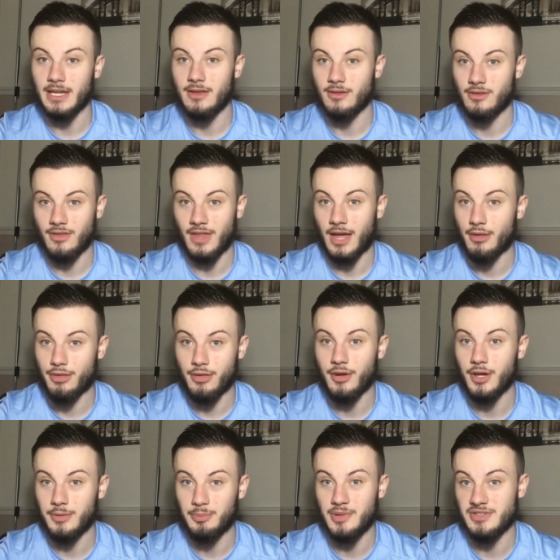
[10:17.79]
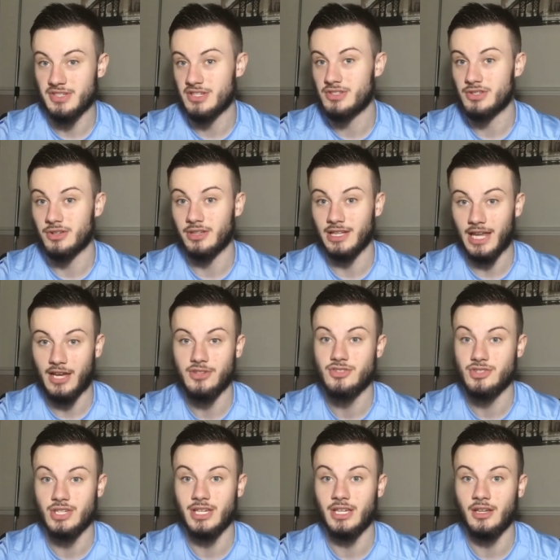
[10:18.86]
into that third position
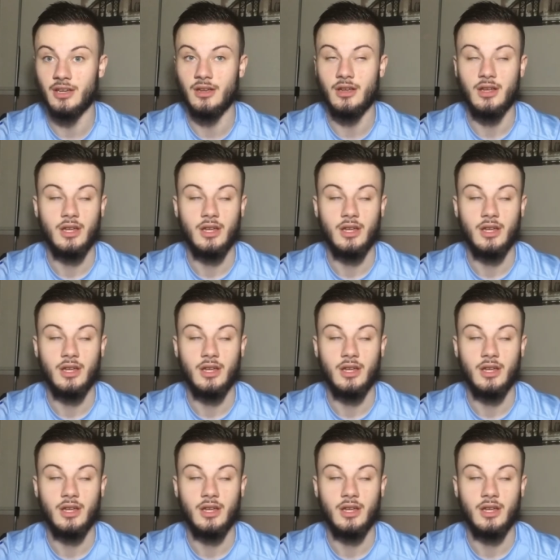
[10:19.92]
last year,